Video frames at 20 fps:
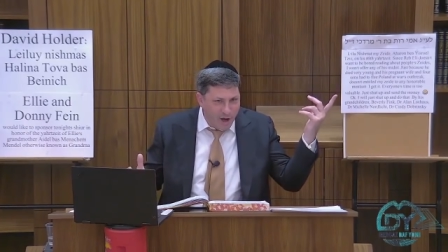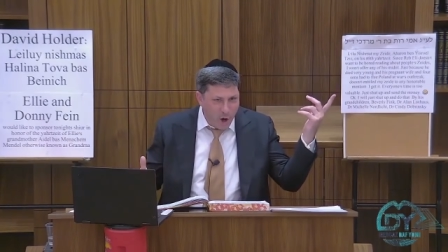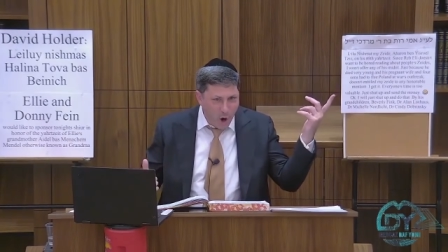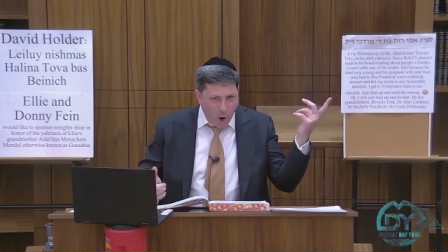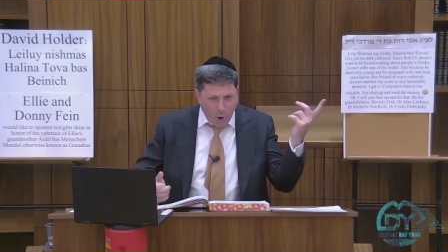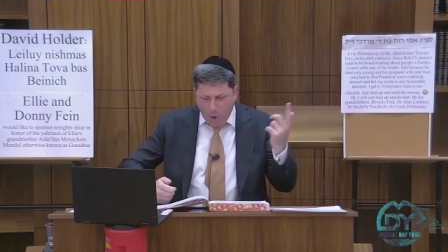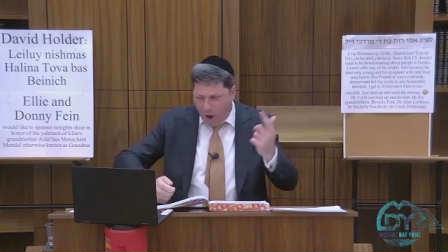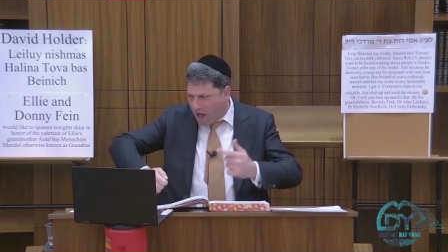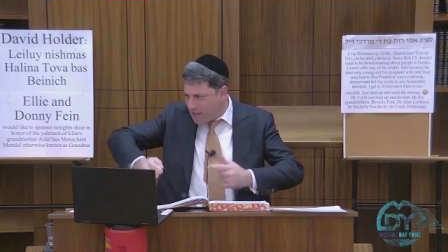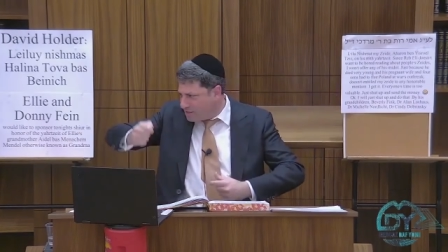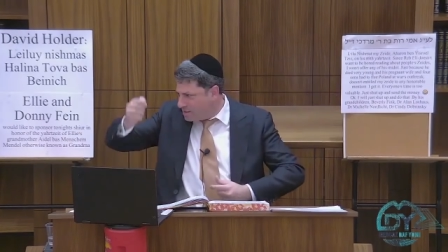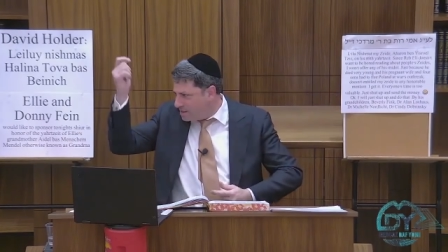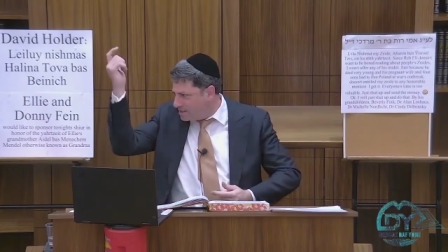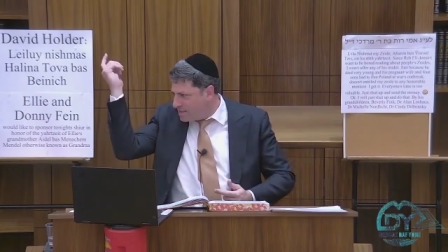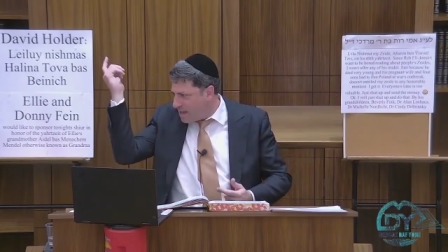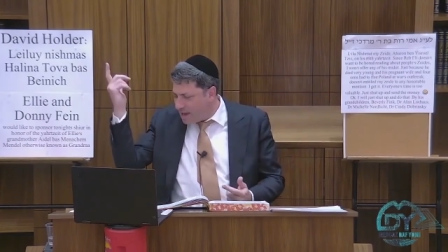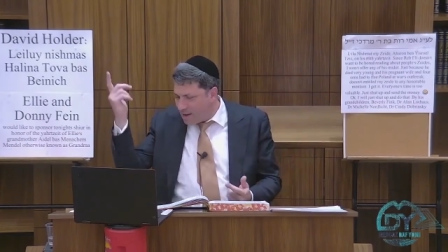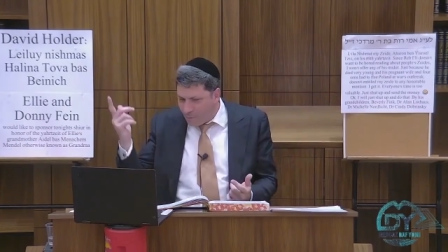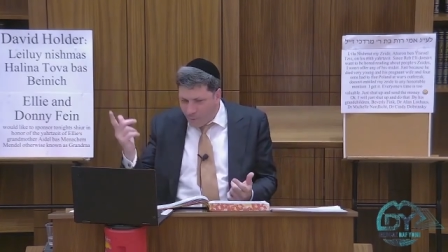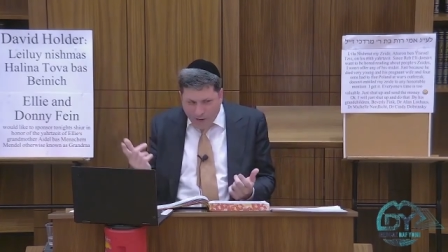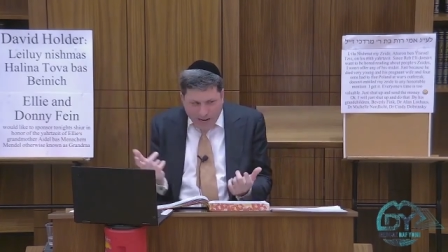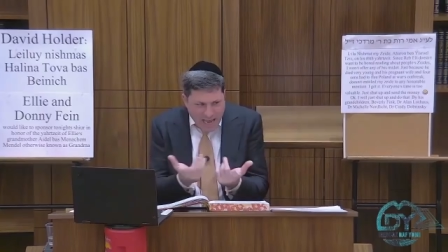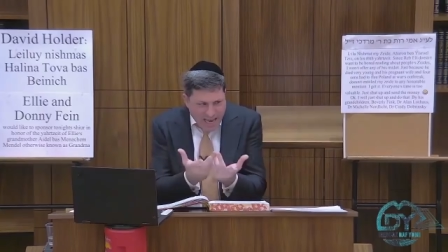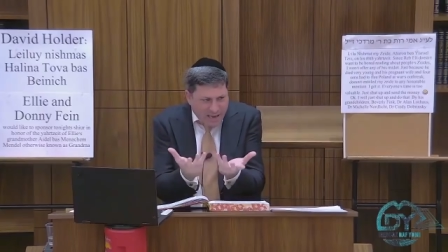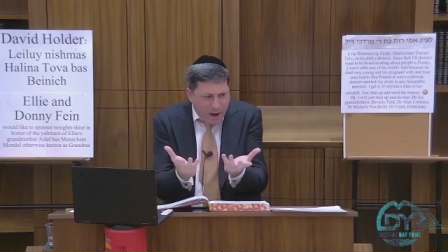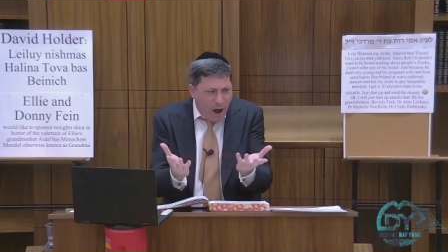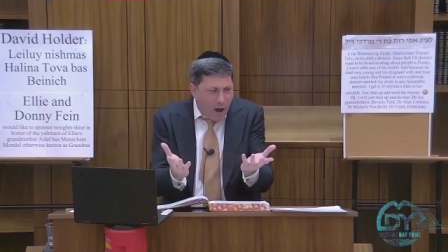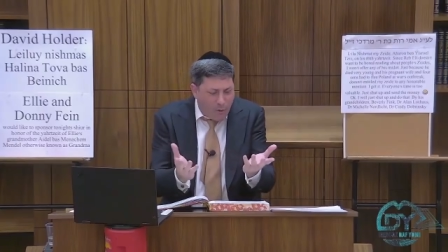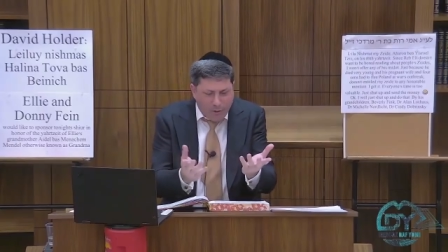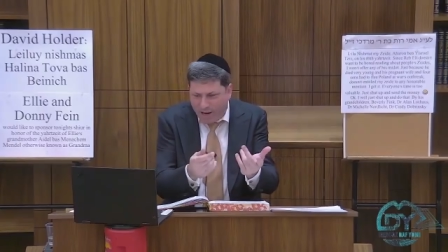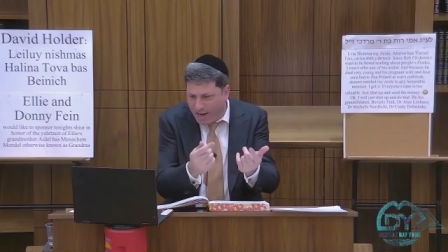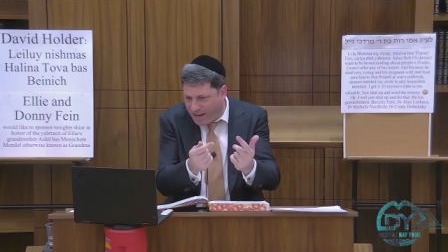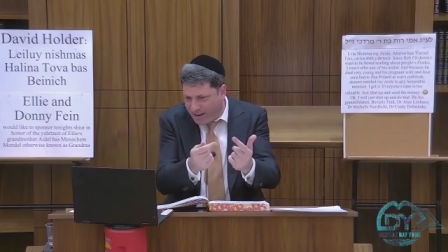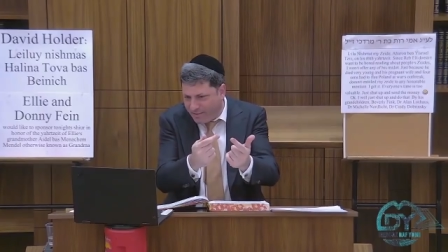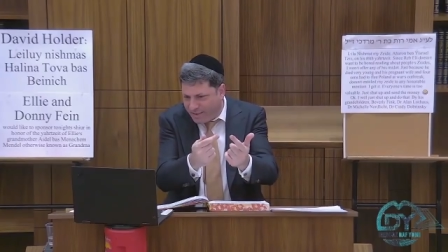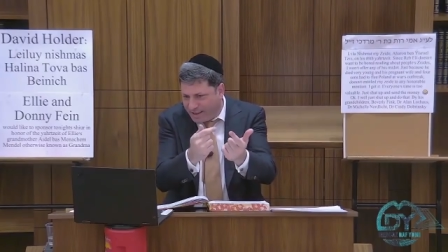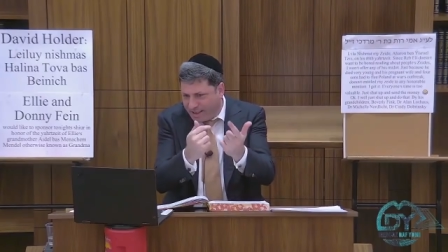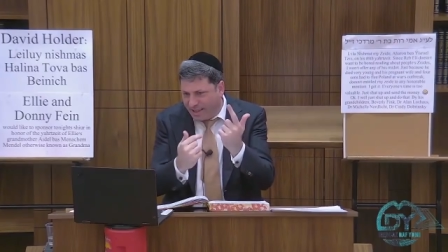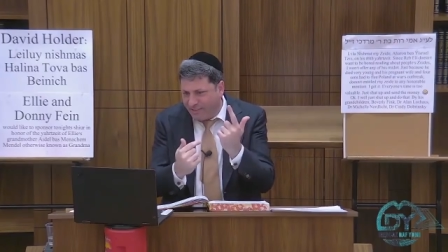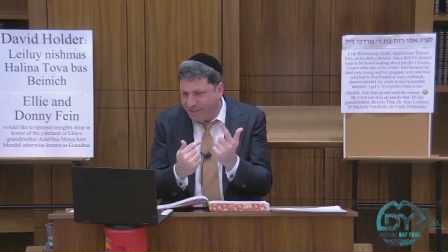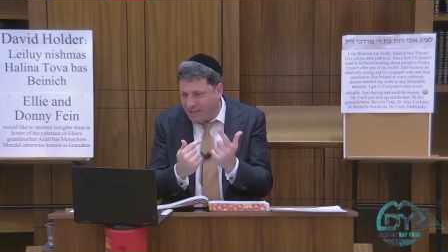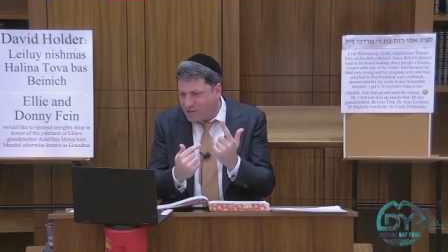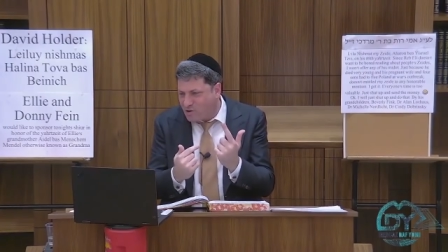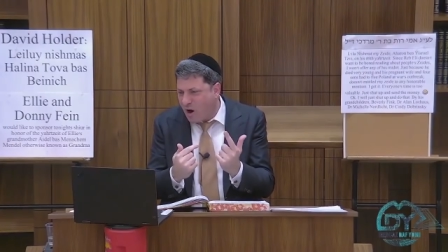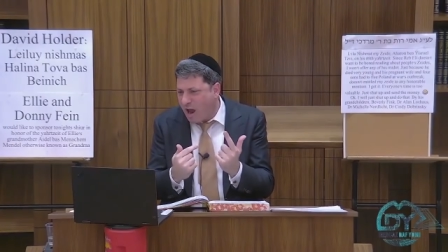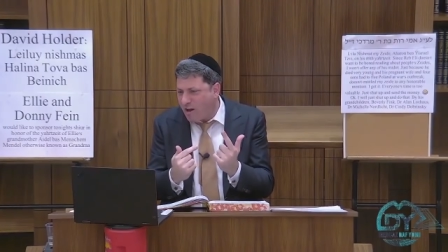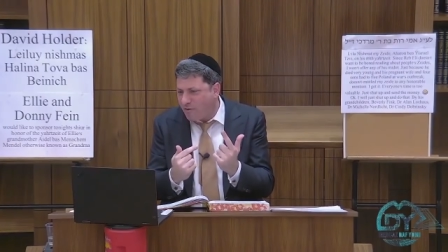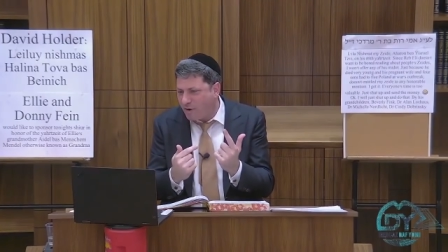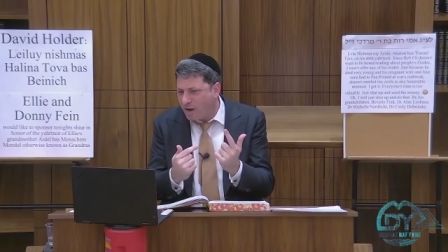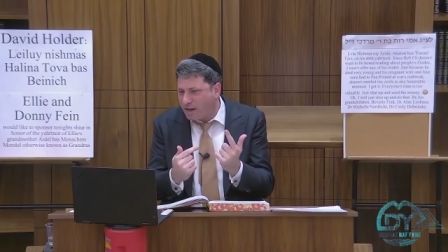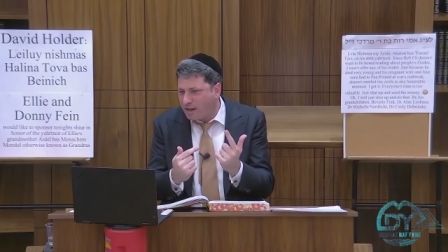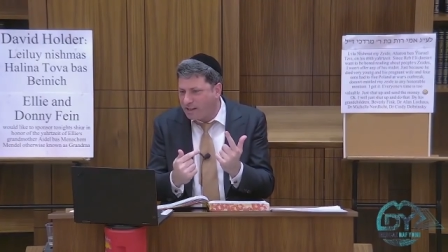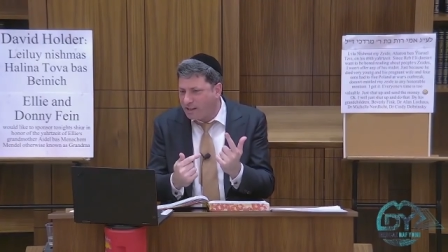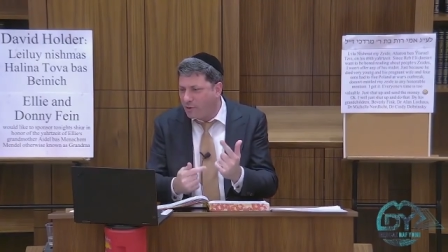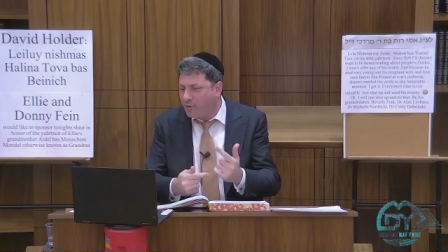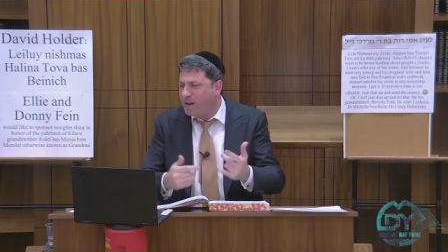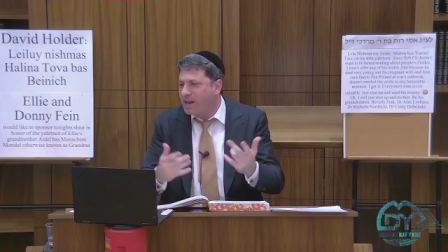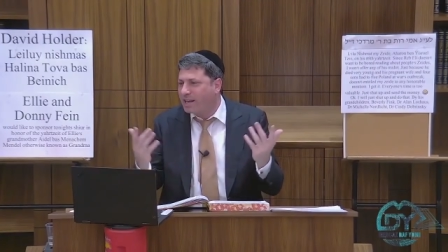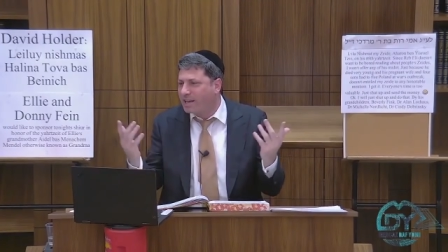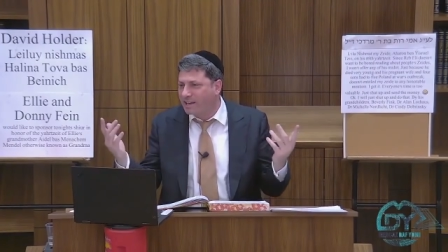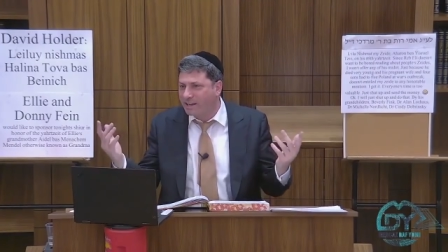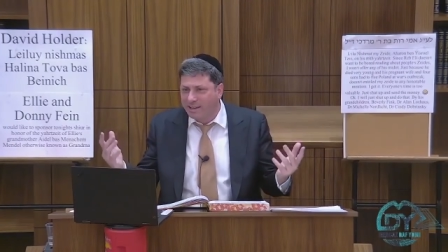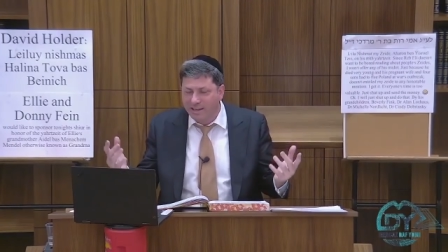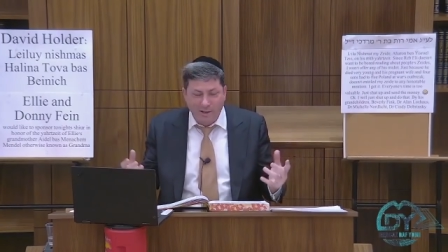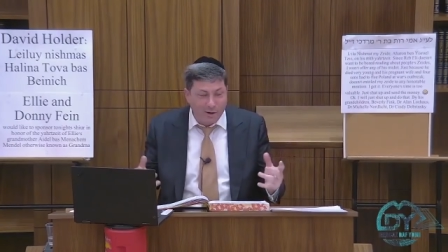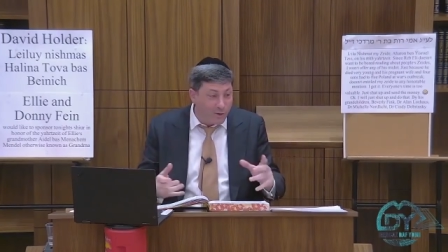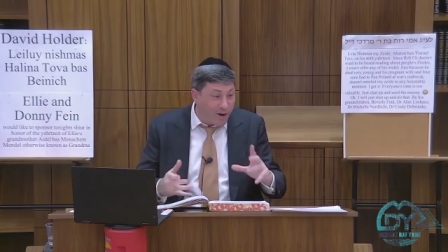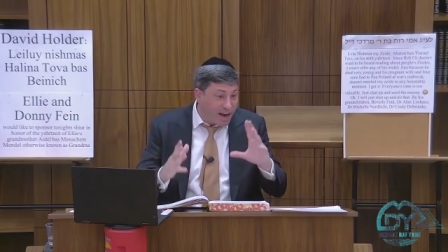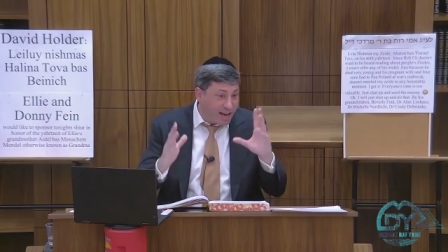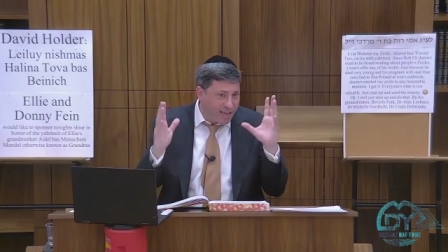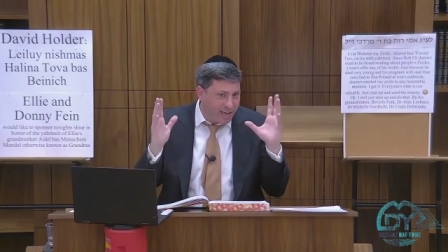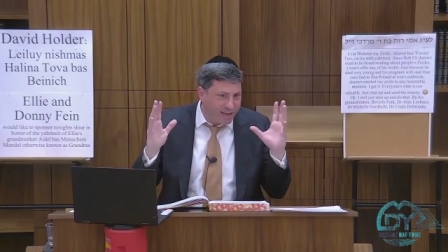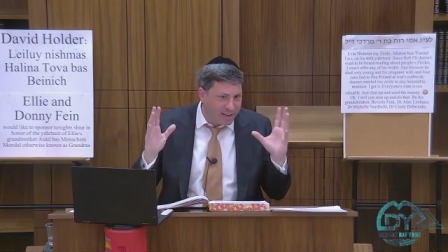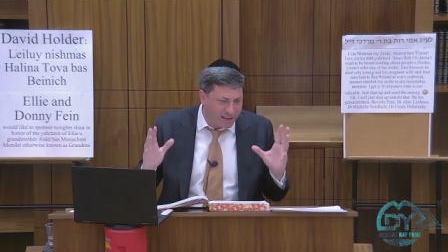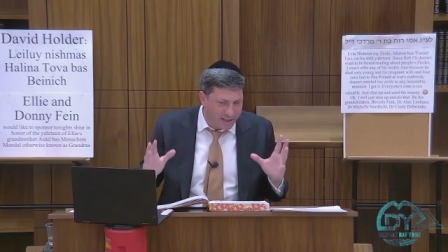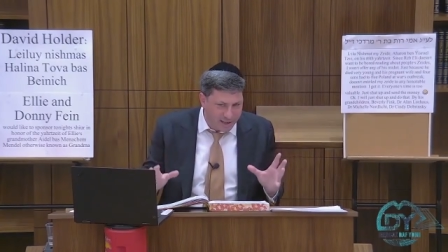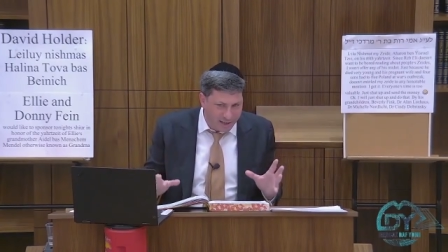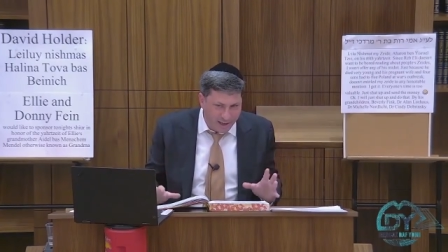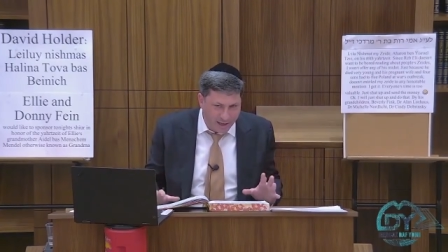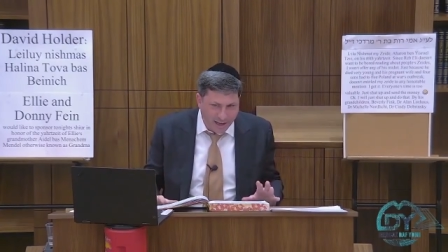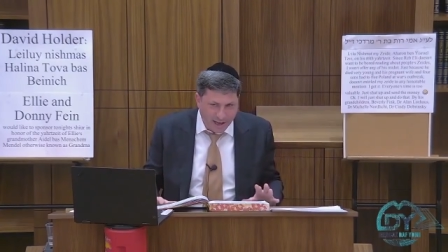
Who wants a sa- We didn't go. We didn't even leave the driveway. They're eating. They're already eating.